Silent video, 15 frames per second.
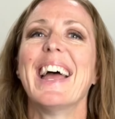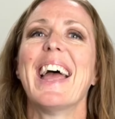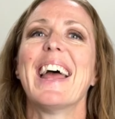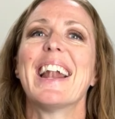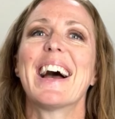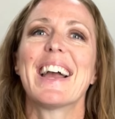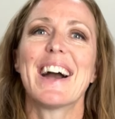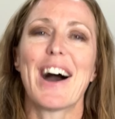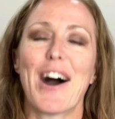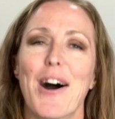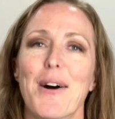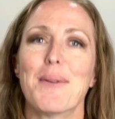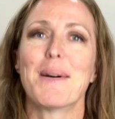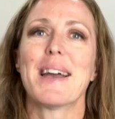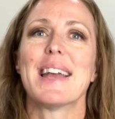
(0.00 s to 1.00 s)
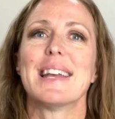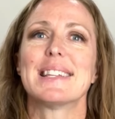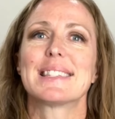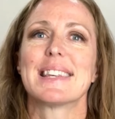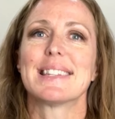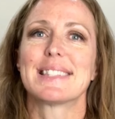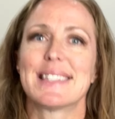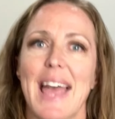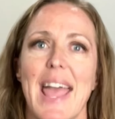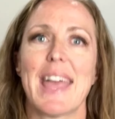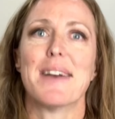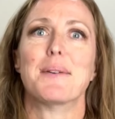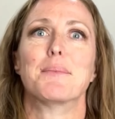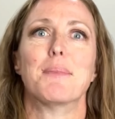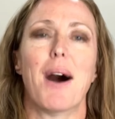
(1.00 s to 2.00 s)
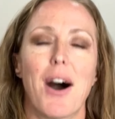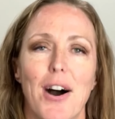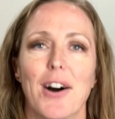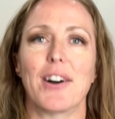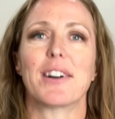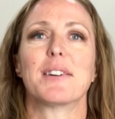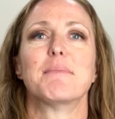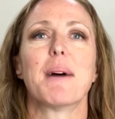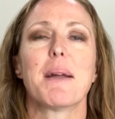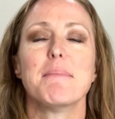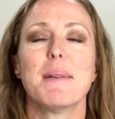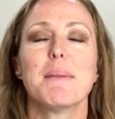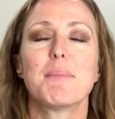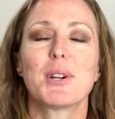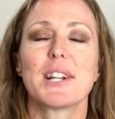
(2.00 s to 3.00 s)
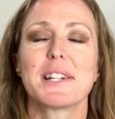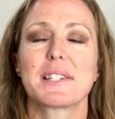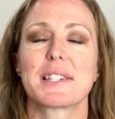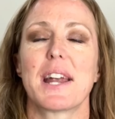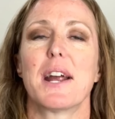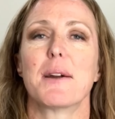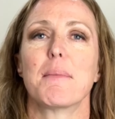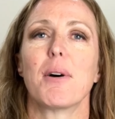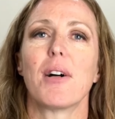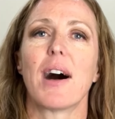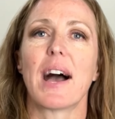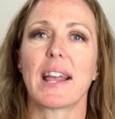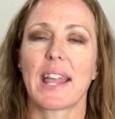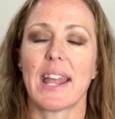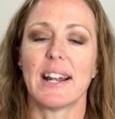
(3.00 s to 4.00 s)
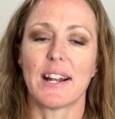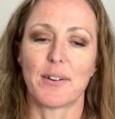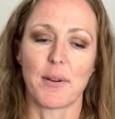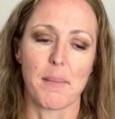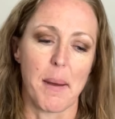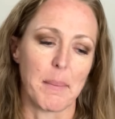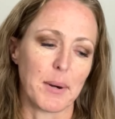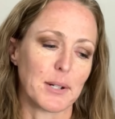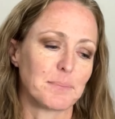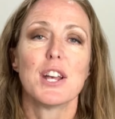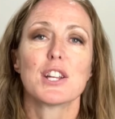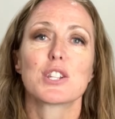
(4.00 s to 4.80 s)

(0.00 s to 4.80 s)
and I always say it wrong. My memory is terrible. I cannot remember.